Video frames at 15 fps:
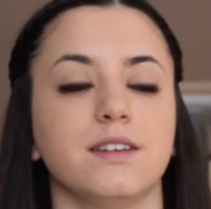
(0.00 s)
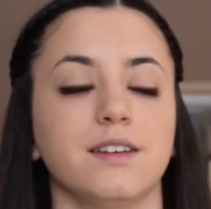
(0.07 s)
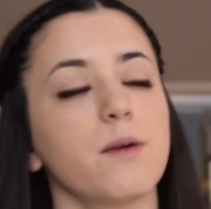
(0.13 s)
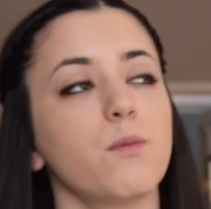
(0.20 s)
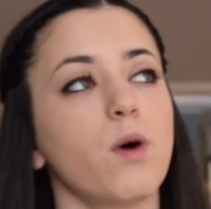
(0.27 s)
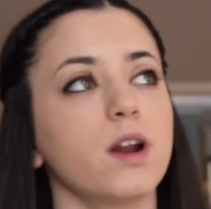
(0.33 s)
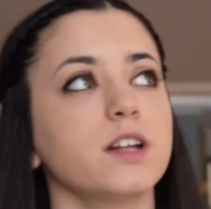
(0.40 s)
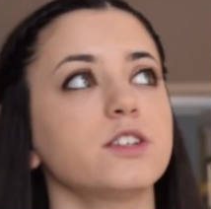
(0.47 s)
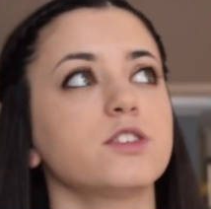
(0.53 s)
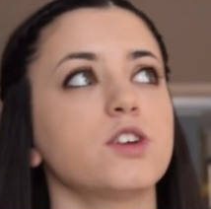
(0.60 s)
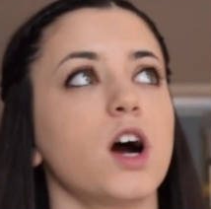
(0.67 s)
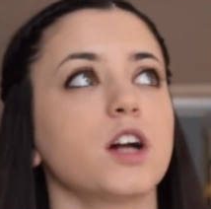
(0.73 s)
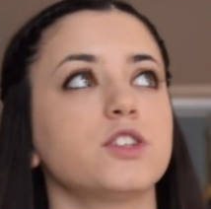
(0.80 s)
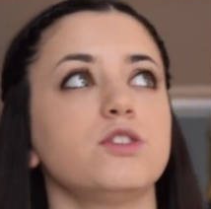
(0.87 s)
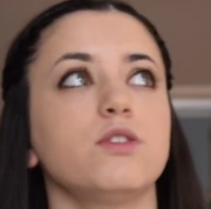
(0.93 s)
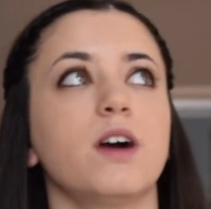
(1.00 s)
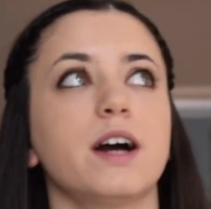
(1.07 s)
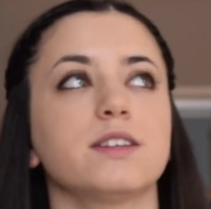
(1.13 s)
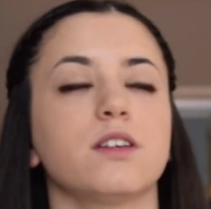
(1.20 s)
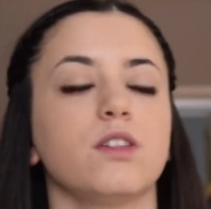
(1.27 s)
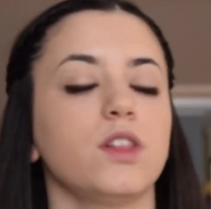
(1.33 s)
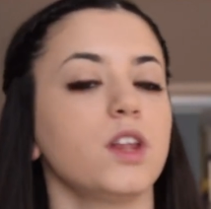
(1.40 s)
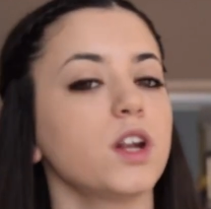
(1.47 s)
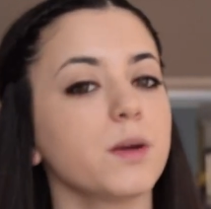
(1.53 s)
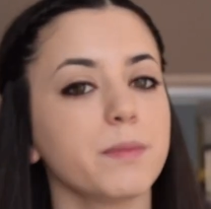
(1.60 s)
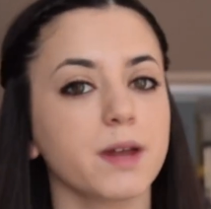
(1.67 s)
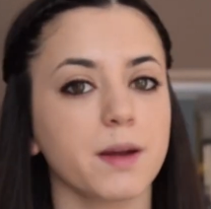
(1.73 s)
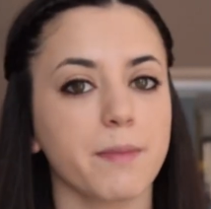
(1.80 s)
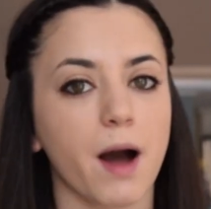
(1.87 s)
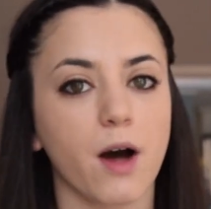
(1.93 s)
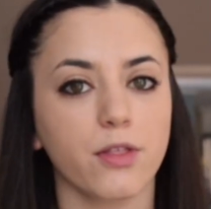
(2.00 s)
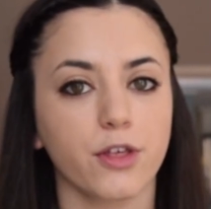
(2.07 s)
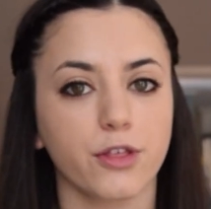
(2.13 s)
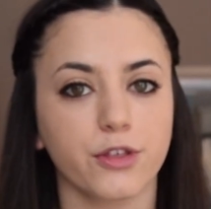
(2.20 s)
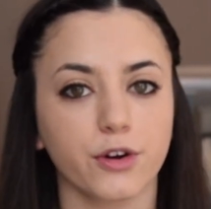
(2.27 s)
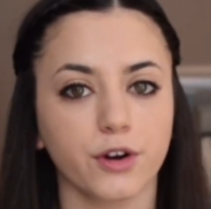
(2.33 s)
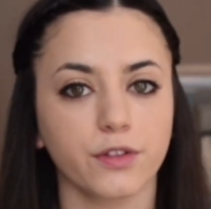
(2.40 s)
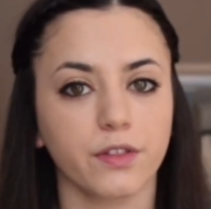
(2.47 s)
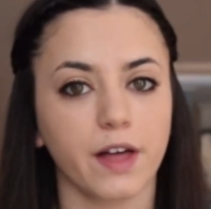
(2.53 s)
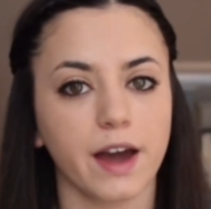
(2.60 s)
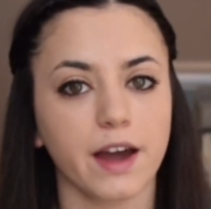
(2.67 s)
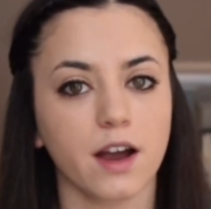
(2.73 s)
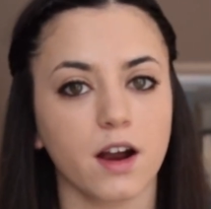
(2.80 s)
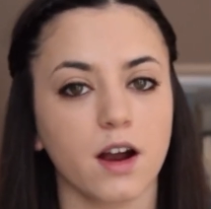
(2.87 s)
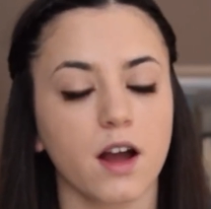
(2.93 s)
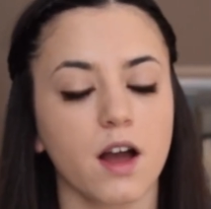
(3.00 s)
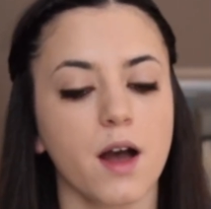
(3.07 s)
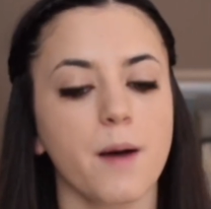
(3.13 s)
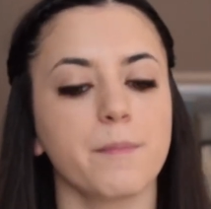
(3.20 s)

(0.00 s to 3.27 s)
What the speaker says: I wanted to talk to you guys a little bit about the third layer,